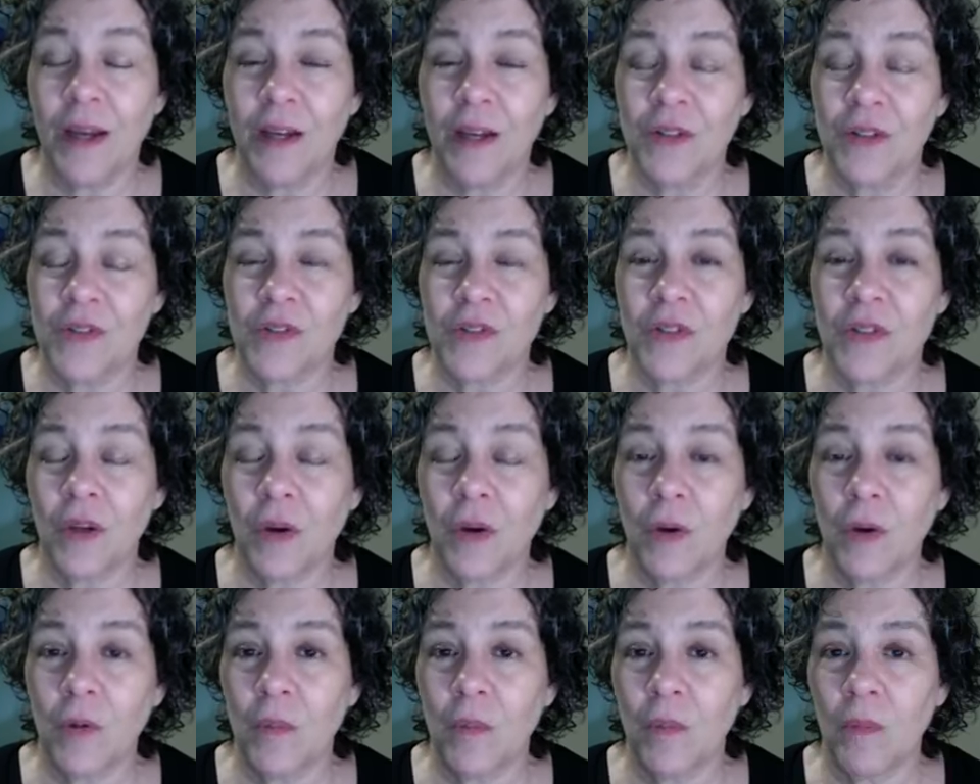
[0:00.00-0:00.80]

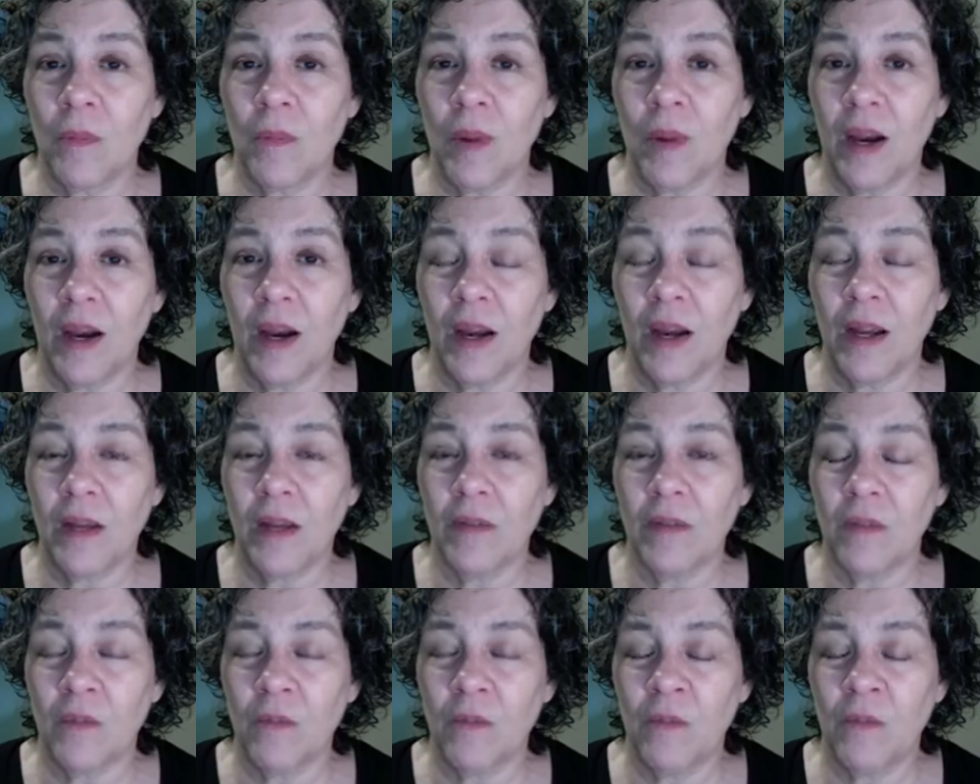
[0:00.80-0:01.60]
So by
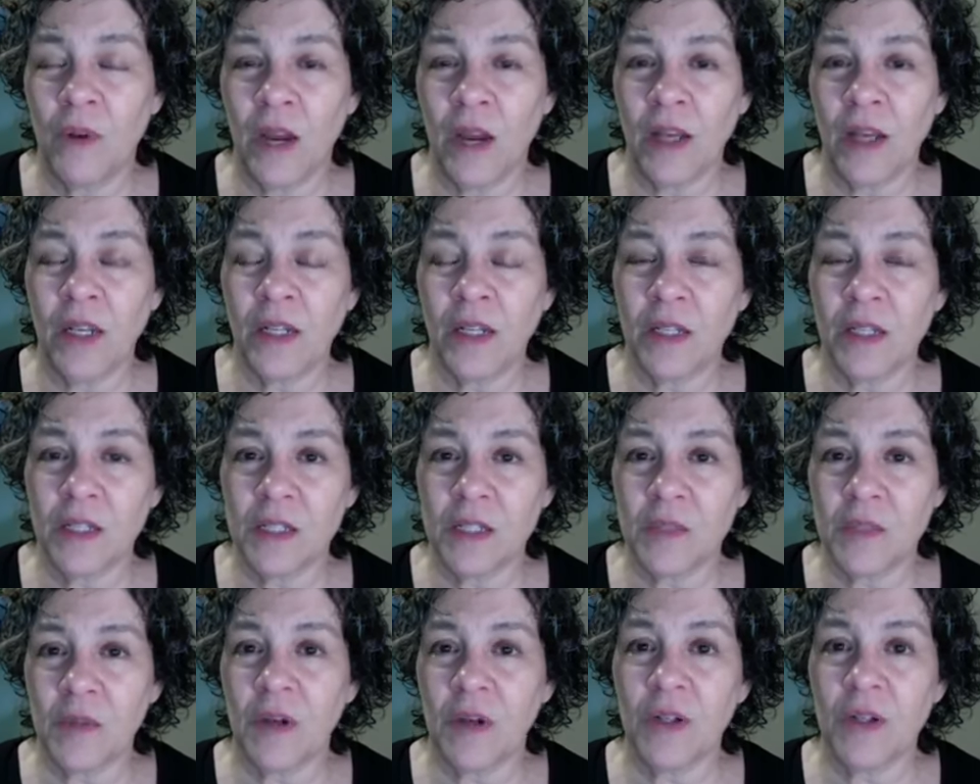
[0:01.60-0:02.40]
writing in
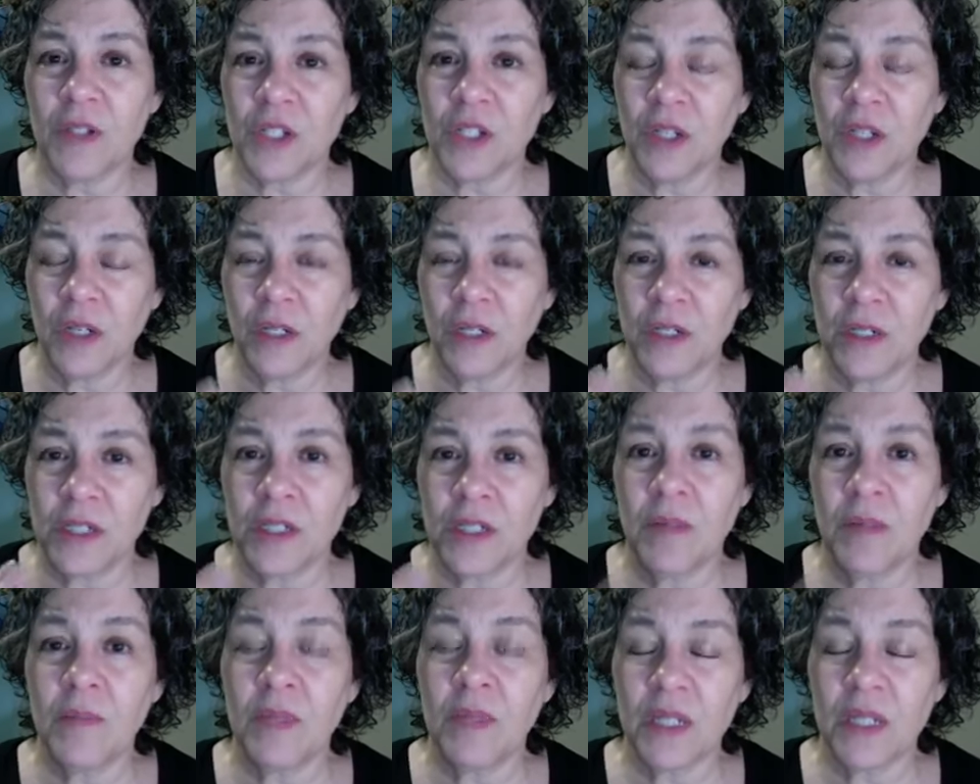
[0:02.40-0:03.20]
small chunks
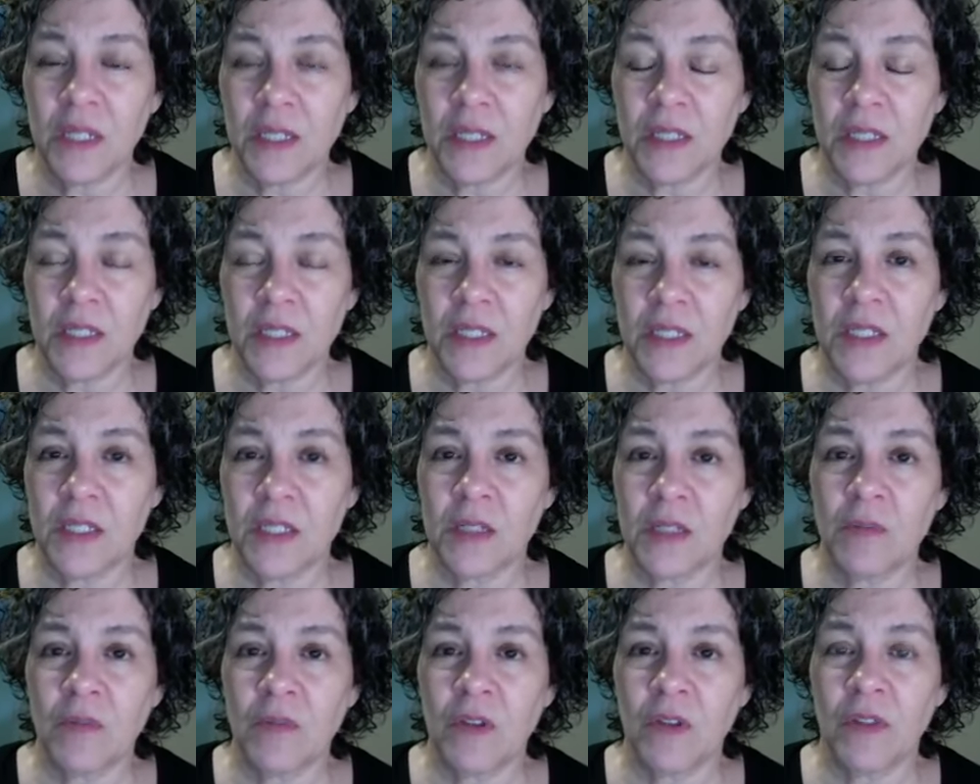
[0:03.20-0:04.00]
and being
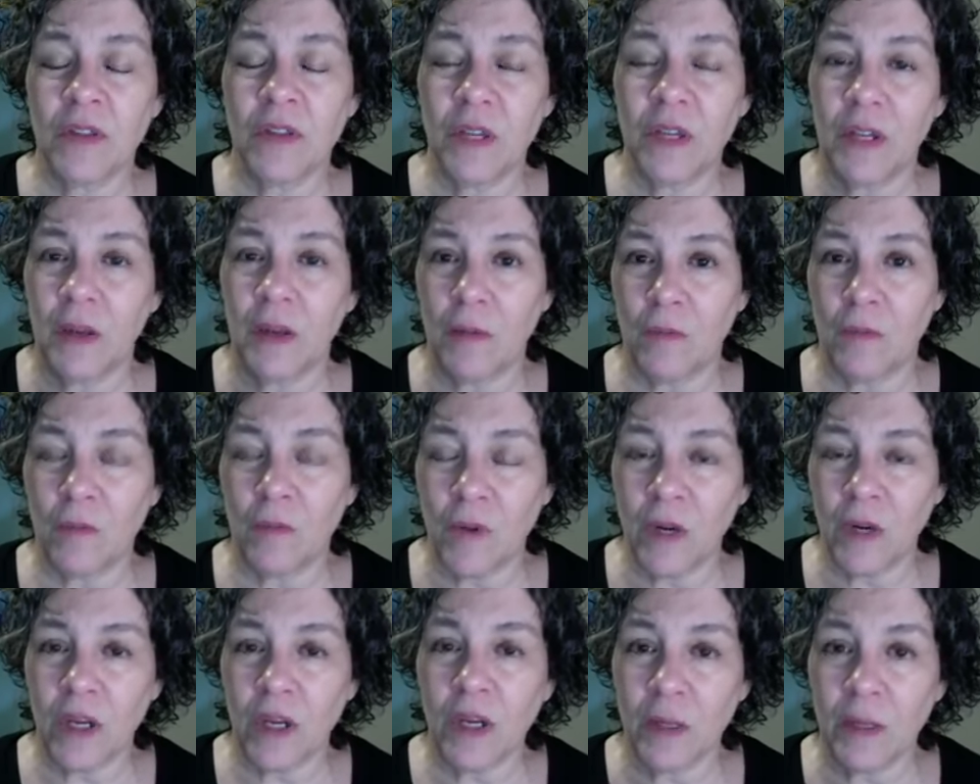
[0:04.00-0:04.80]
consistent with it and
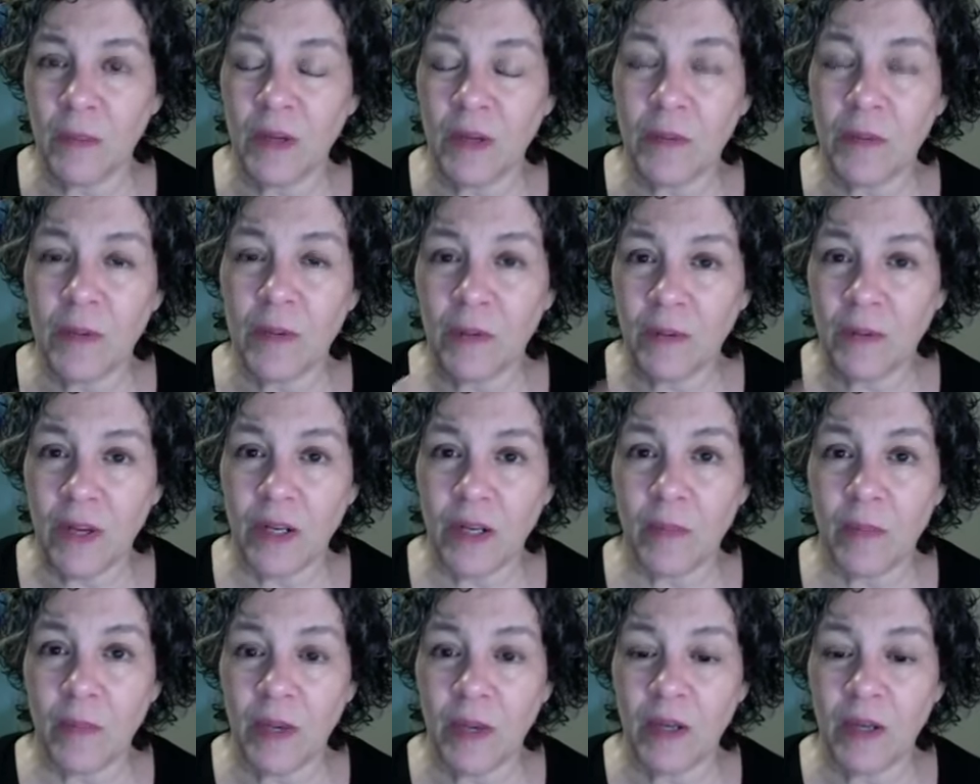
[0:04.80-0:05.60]
working to make my
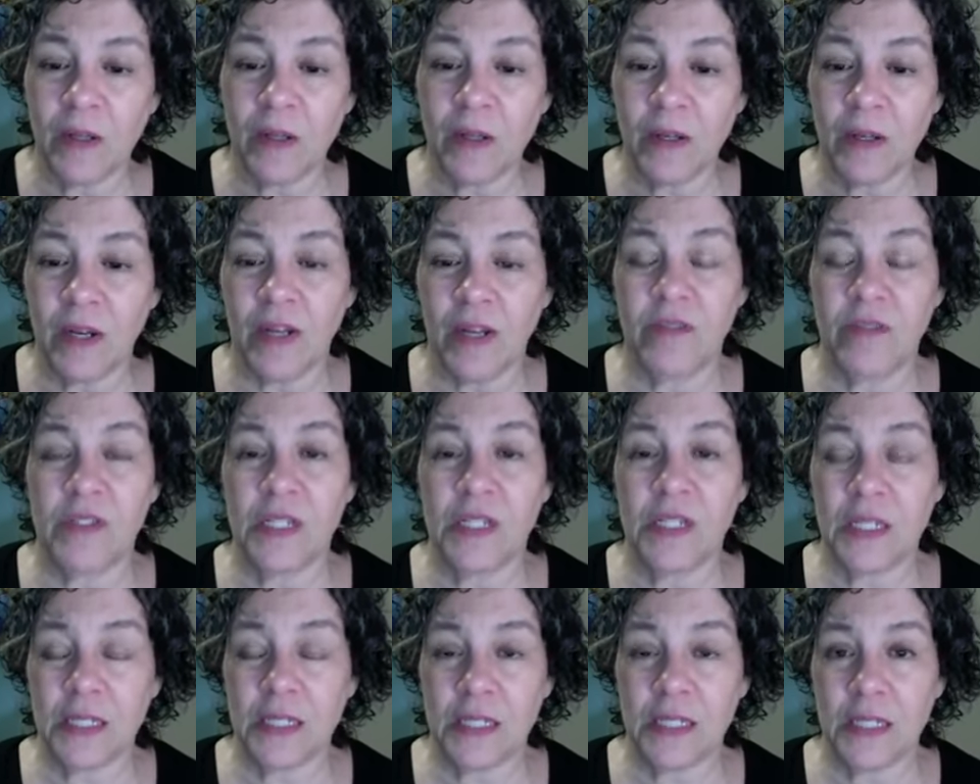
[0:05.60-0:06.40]
writing better, I've
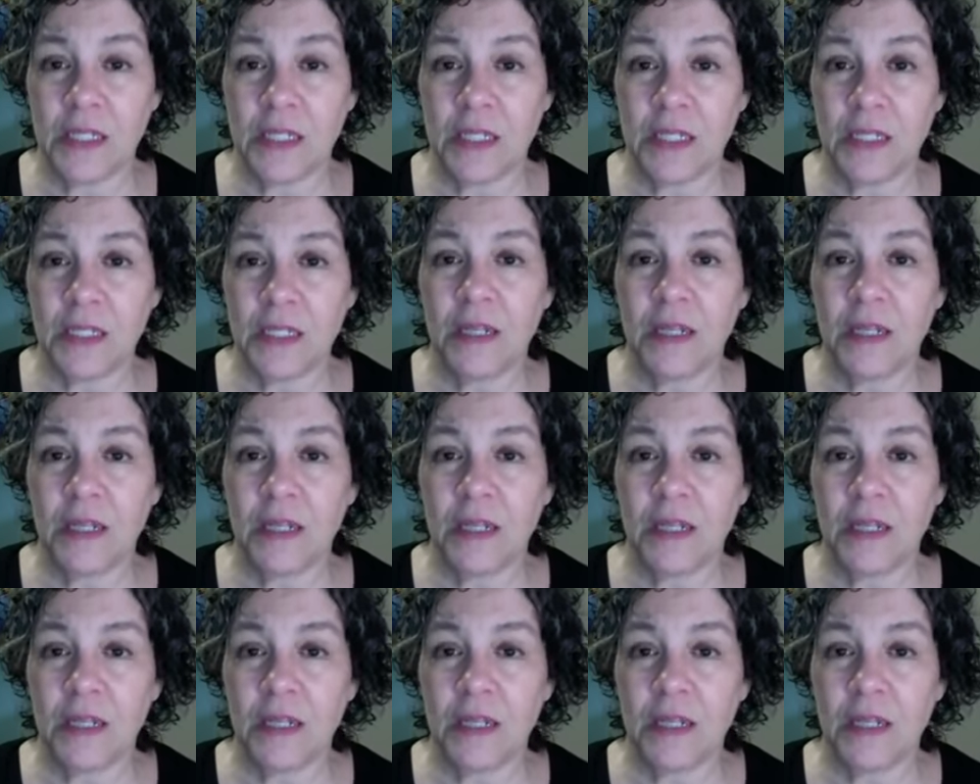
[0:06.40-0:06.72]
succeeded.